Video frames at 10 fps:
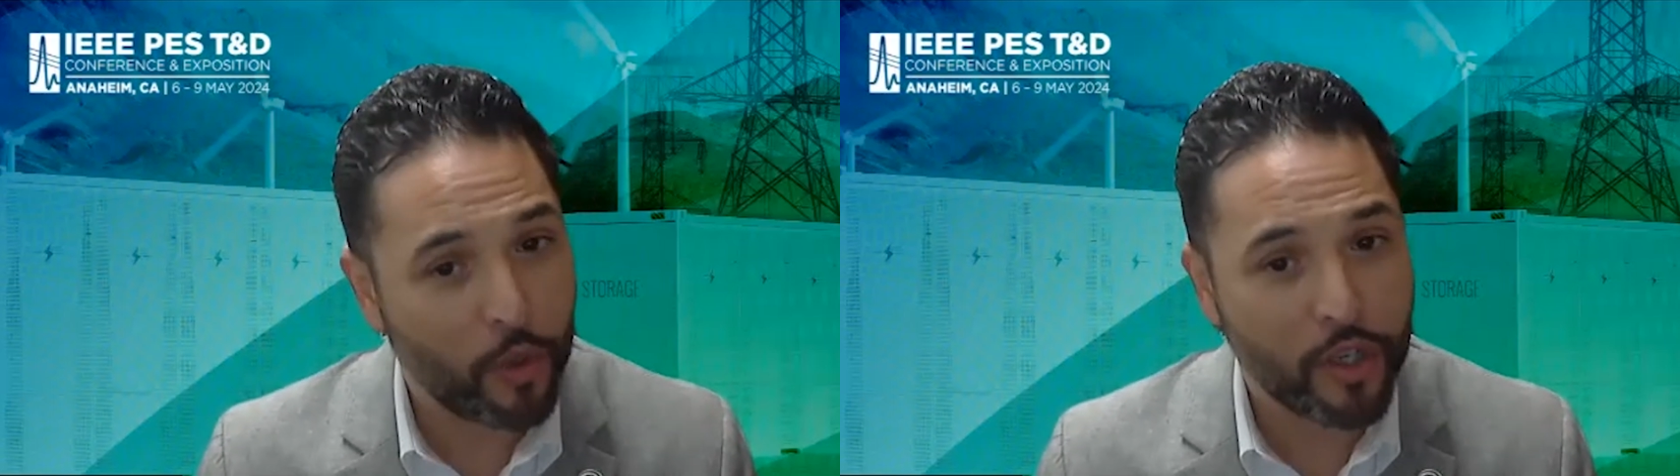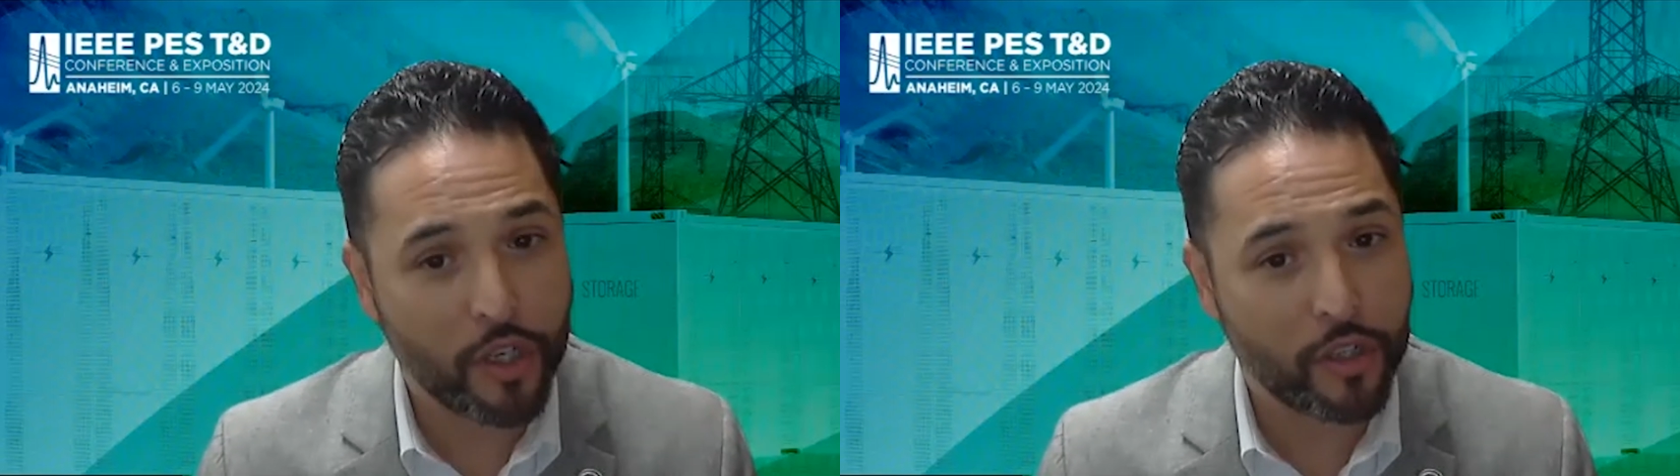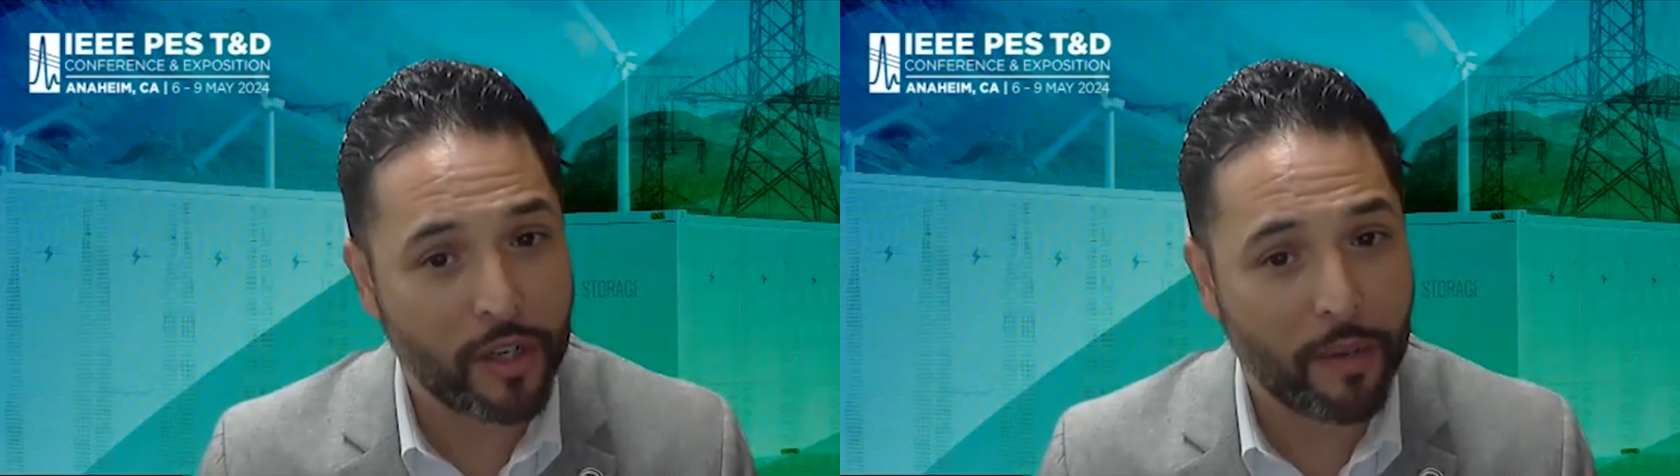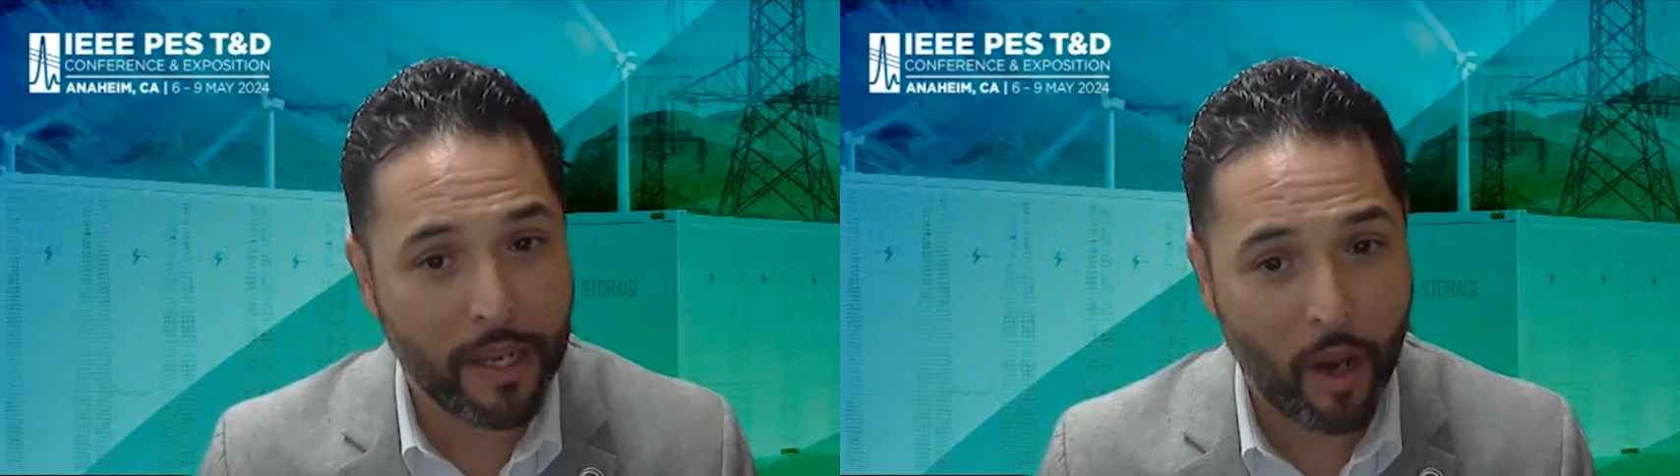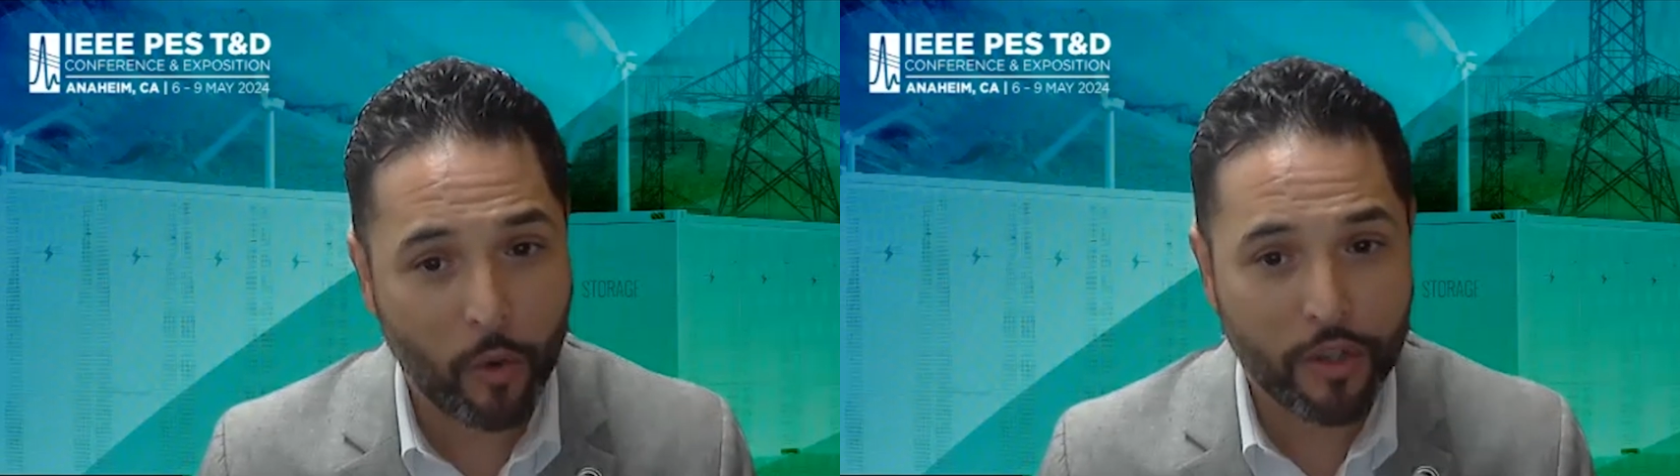which is going to be
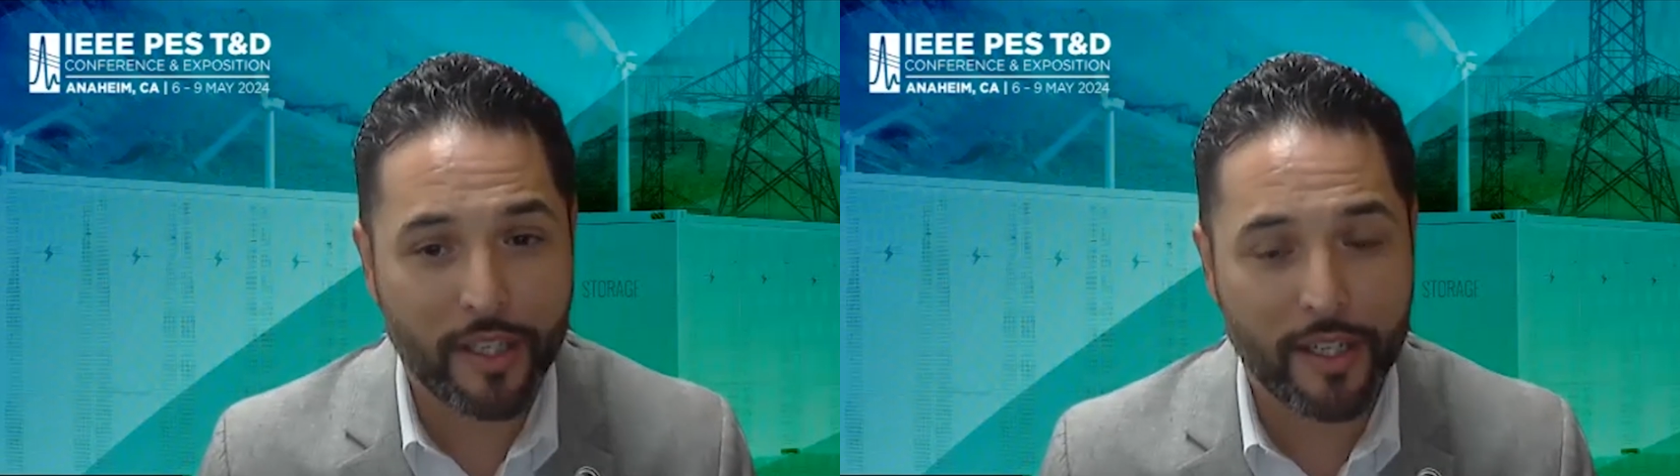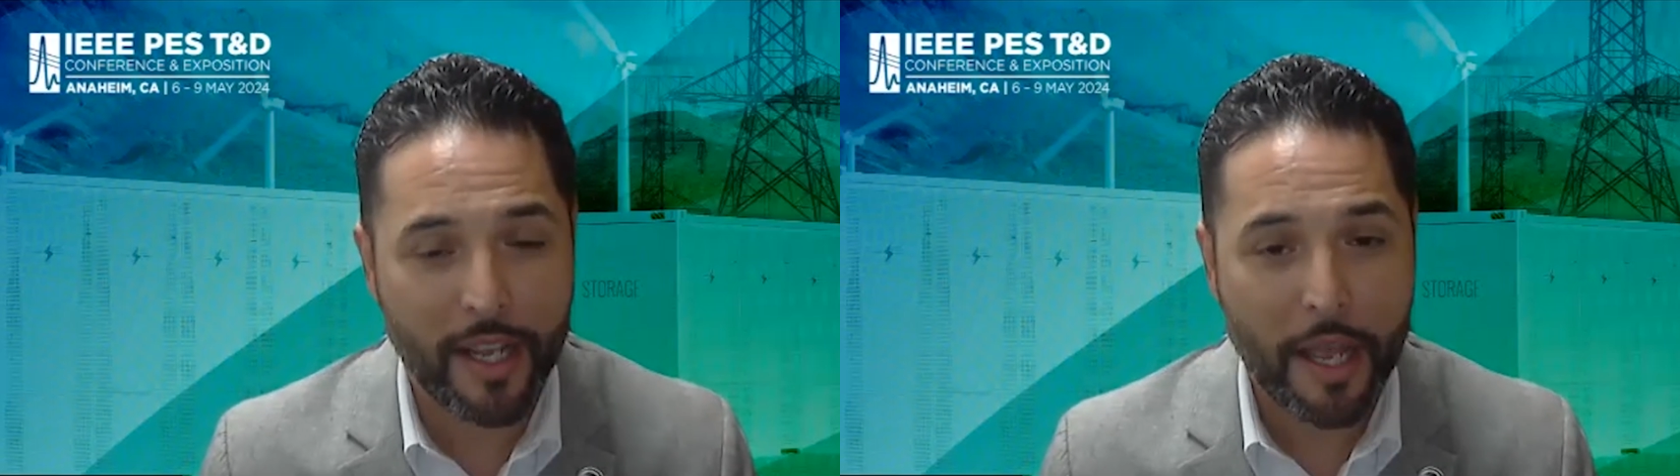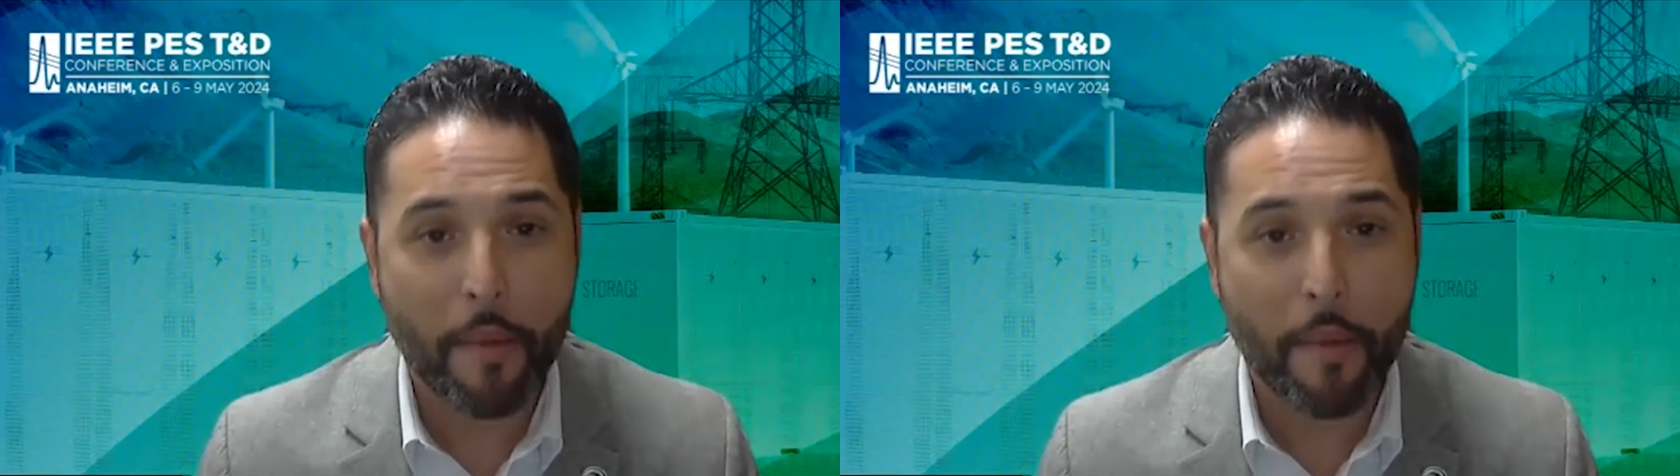hosted